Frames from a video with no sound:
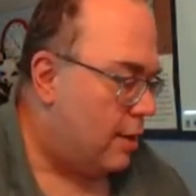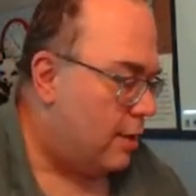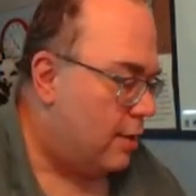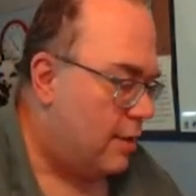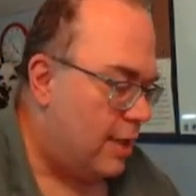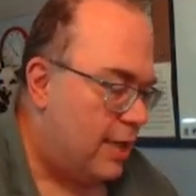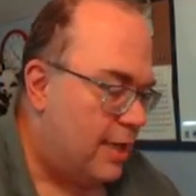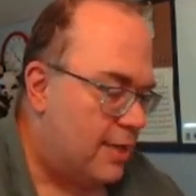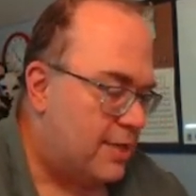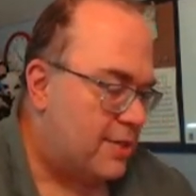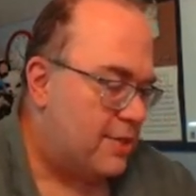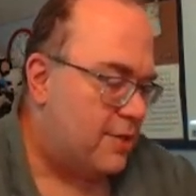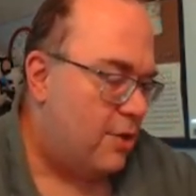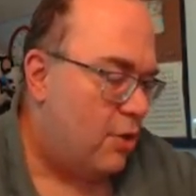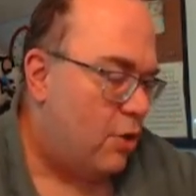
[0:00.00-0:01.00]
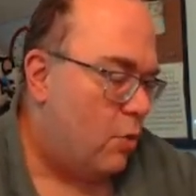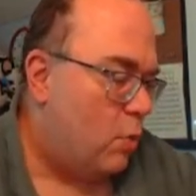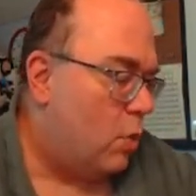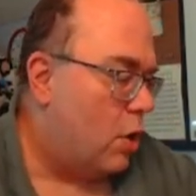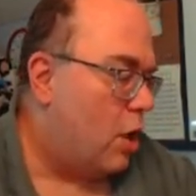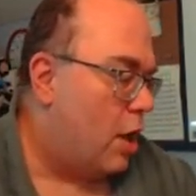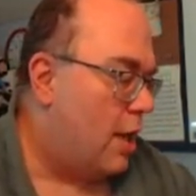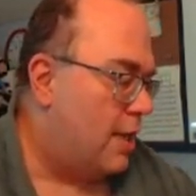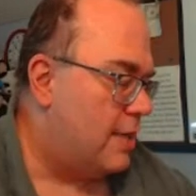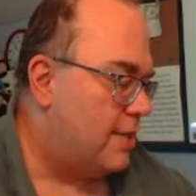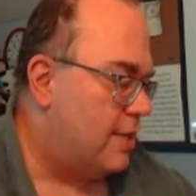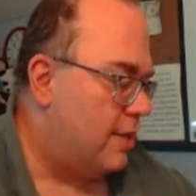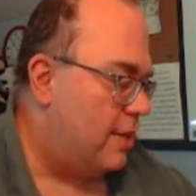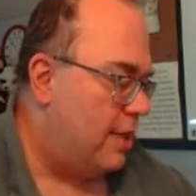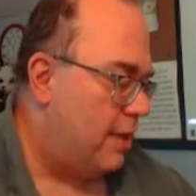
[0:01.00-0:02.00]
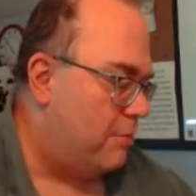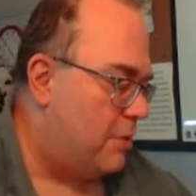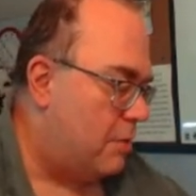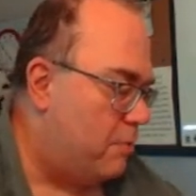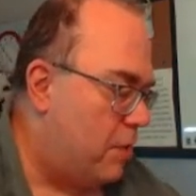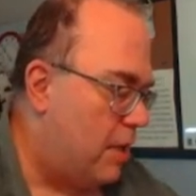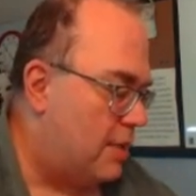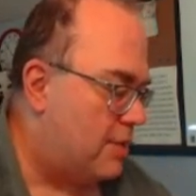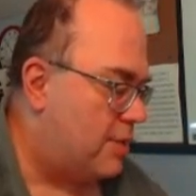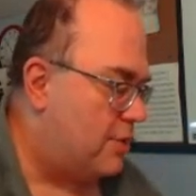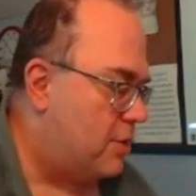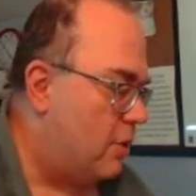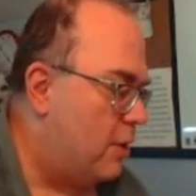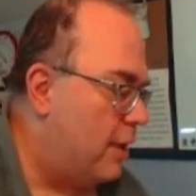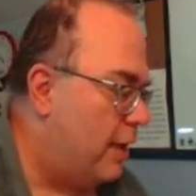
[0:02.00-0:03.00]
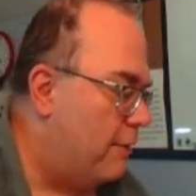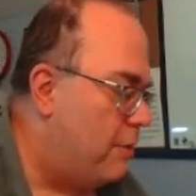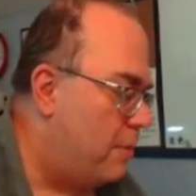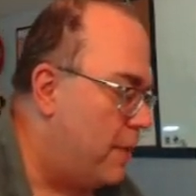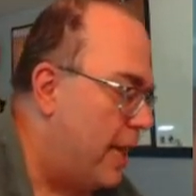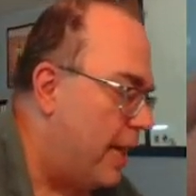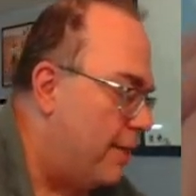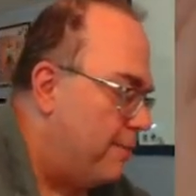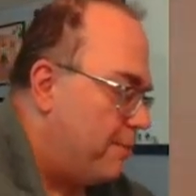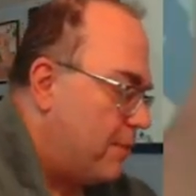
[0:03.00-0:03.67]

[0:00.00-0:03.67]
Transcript: This will cause them to bust, so I'm going to give them that.